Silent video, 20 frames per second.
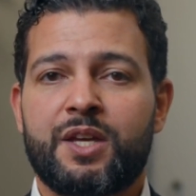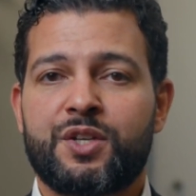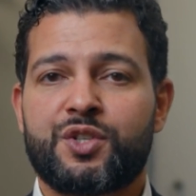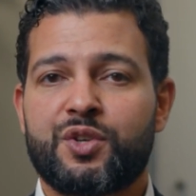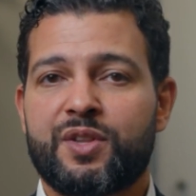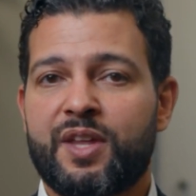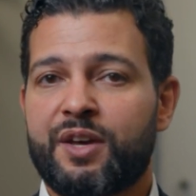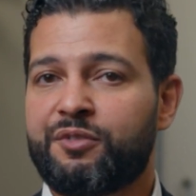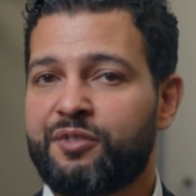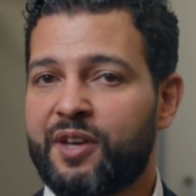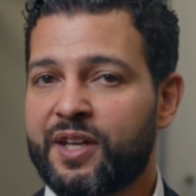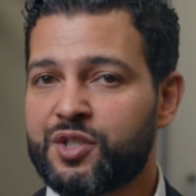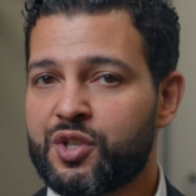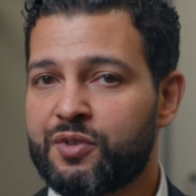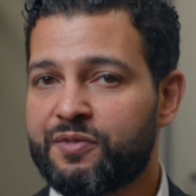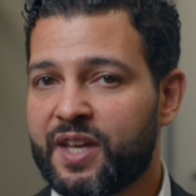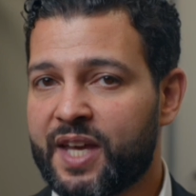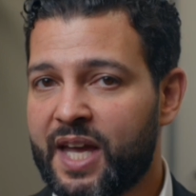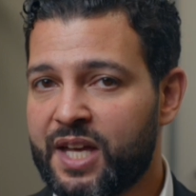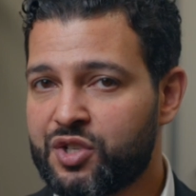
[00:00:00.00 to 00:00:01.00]
So the effect
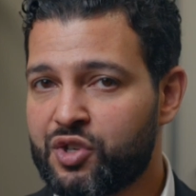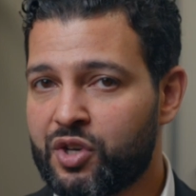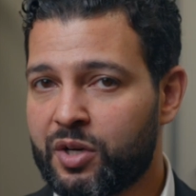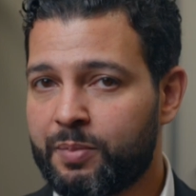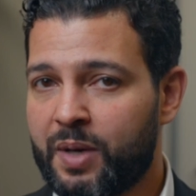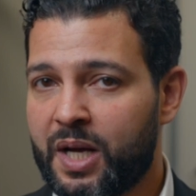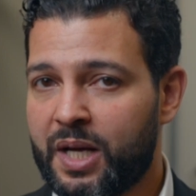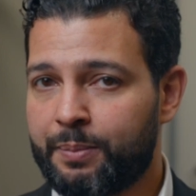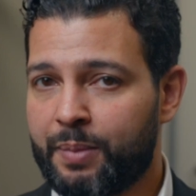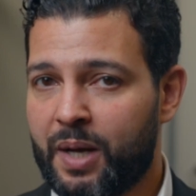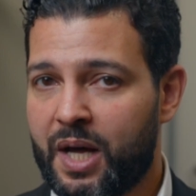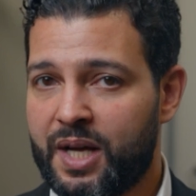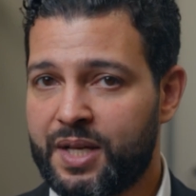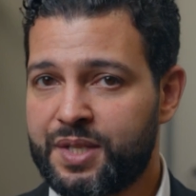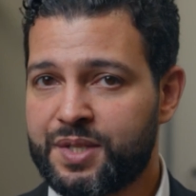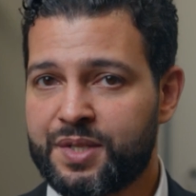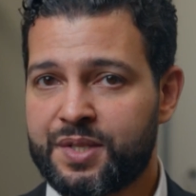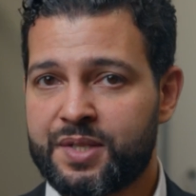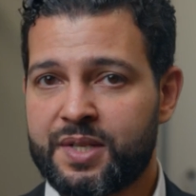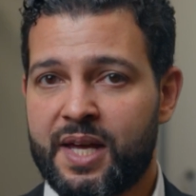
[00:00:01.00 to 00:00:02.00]
of the gastric
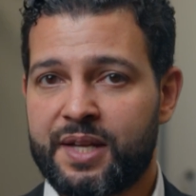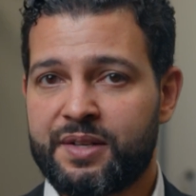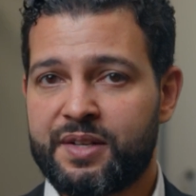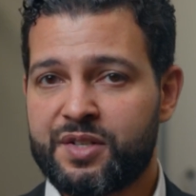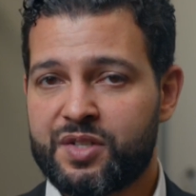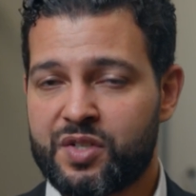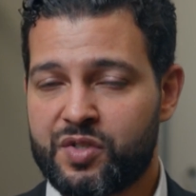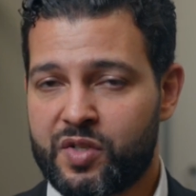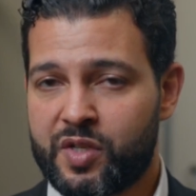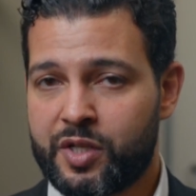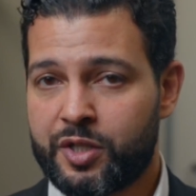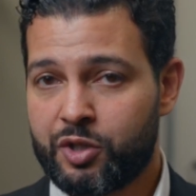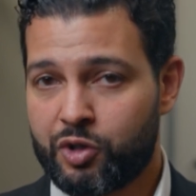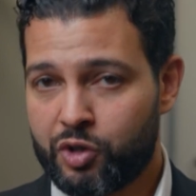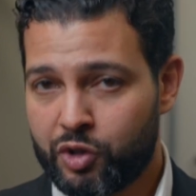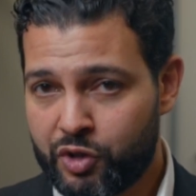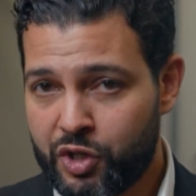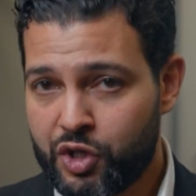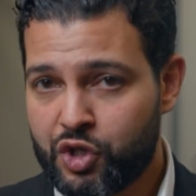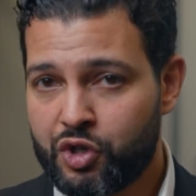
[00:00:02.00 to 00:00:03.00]
bypass, and this is the
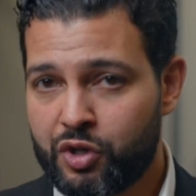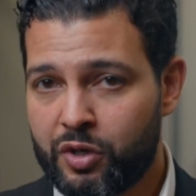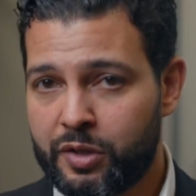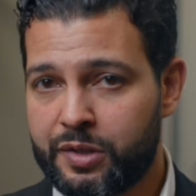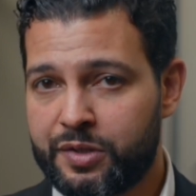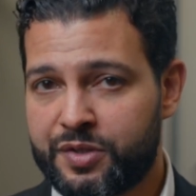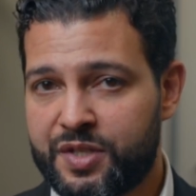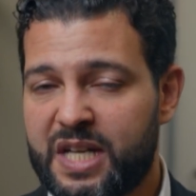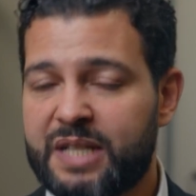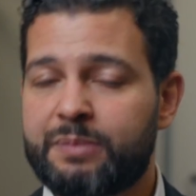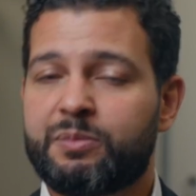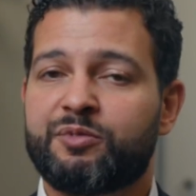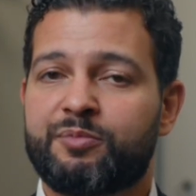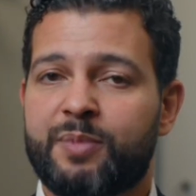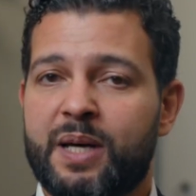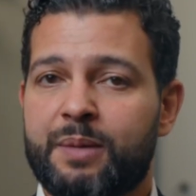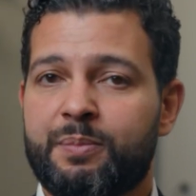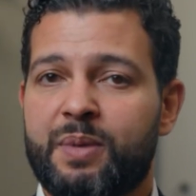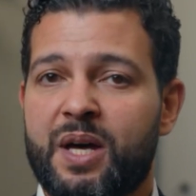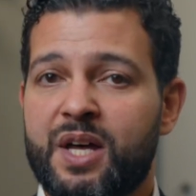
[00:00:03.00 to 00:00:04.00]
traditional type
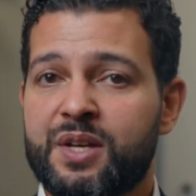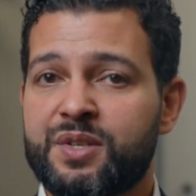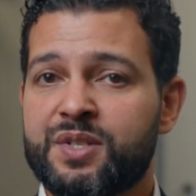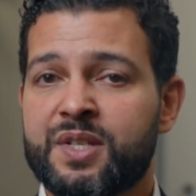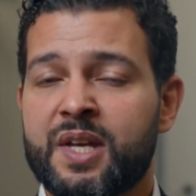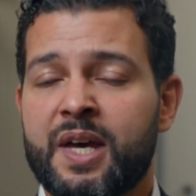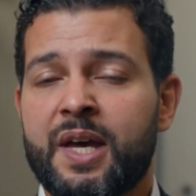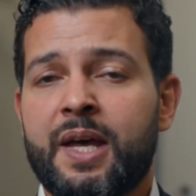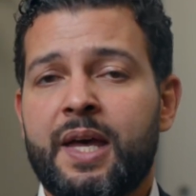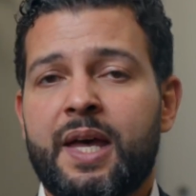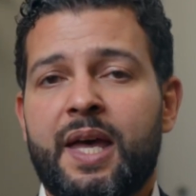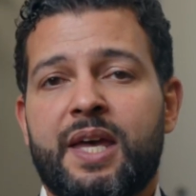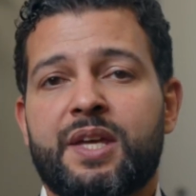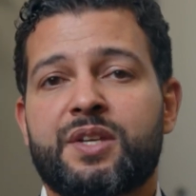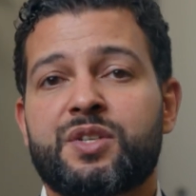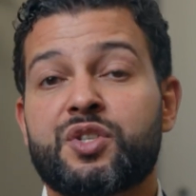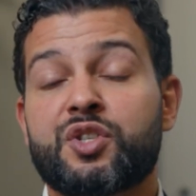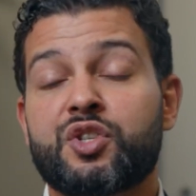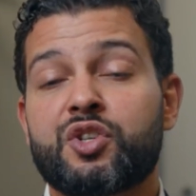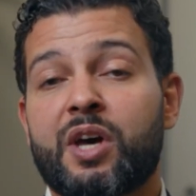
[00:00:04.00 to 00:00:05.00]
of bypass,
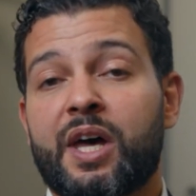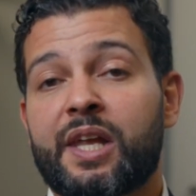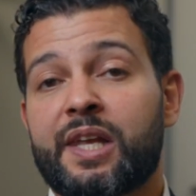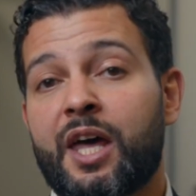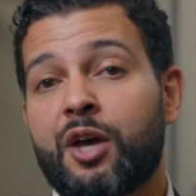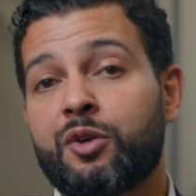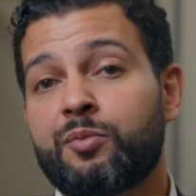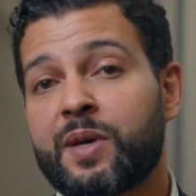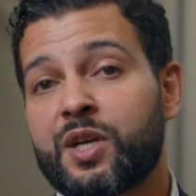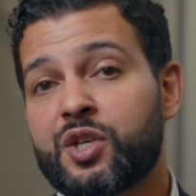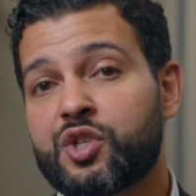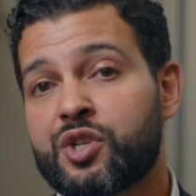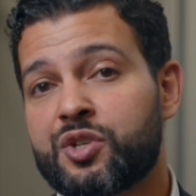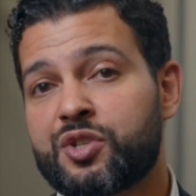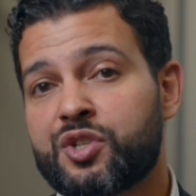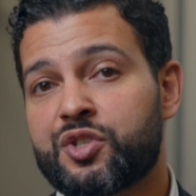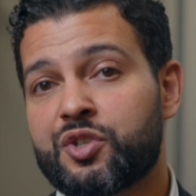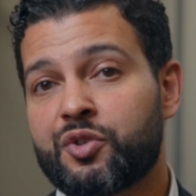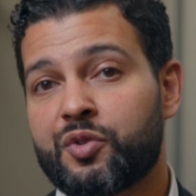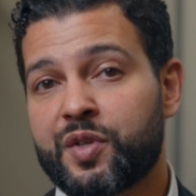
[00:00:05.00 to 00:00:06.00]
is to allow
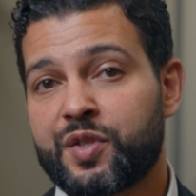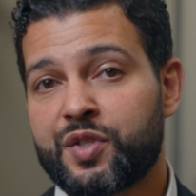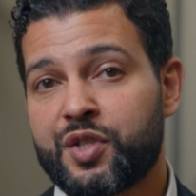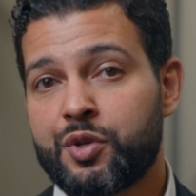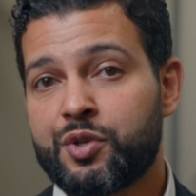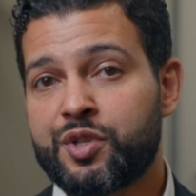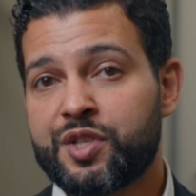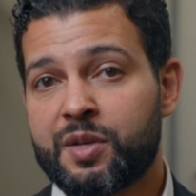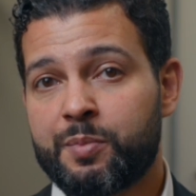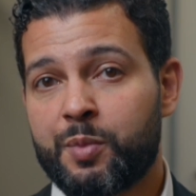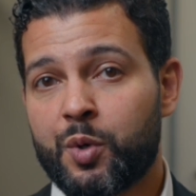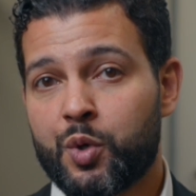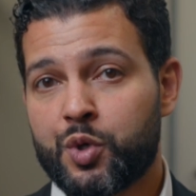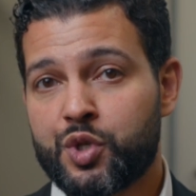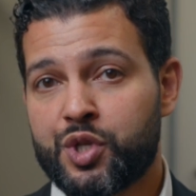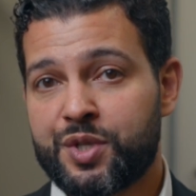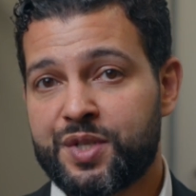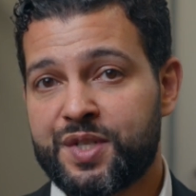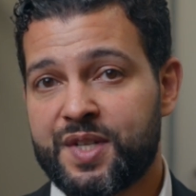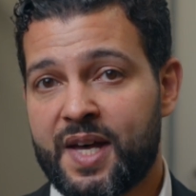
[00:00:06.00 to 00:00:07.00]
patients to reduce the
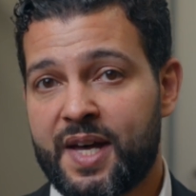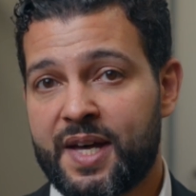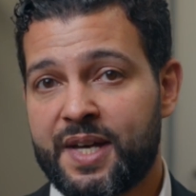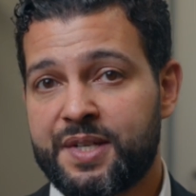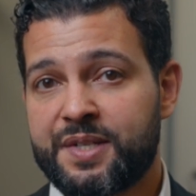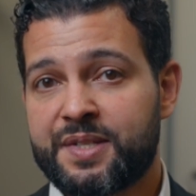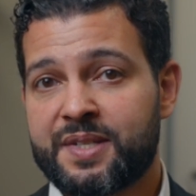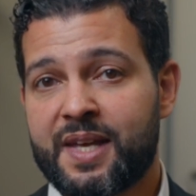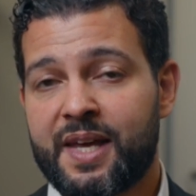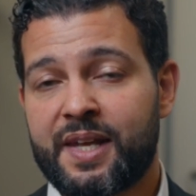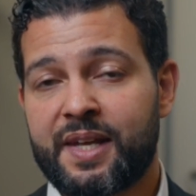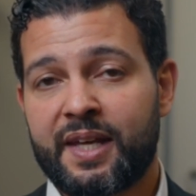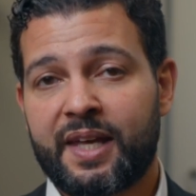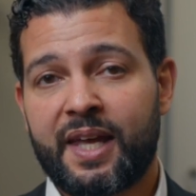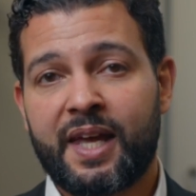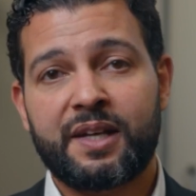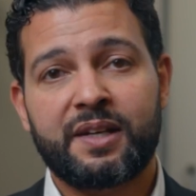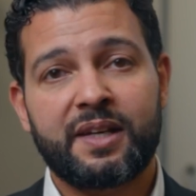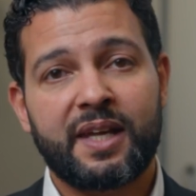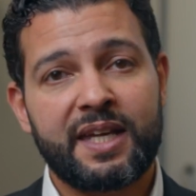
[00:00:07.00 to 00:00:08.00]
portion size and
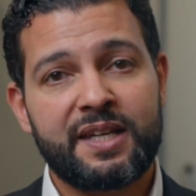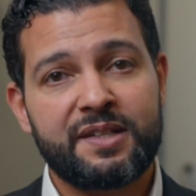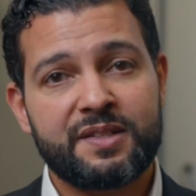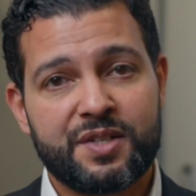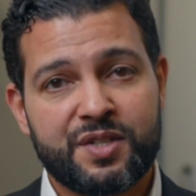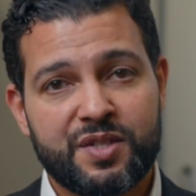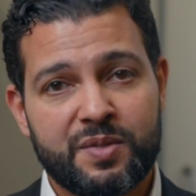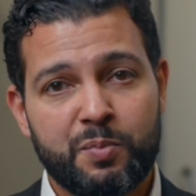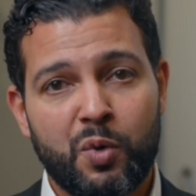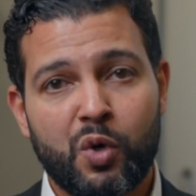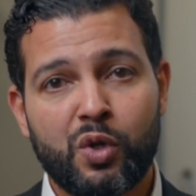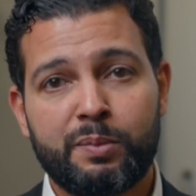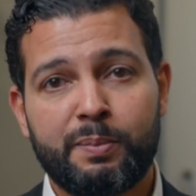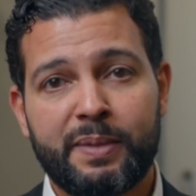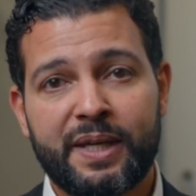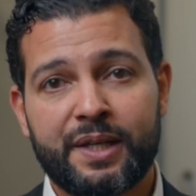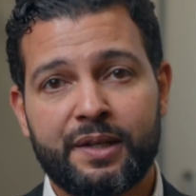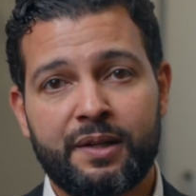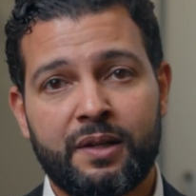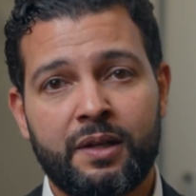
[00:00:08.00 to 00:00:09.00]
again eat a small
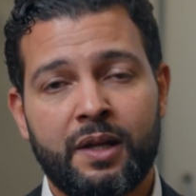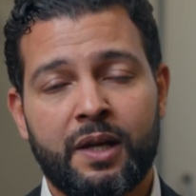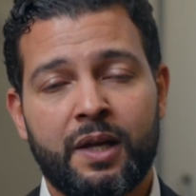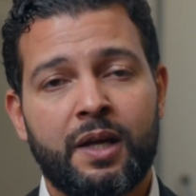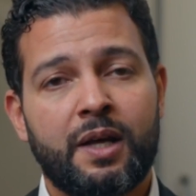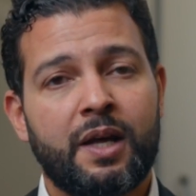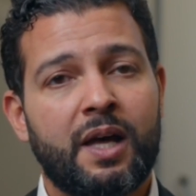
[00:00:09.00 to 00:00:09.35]
meal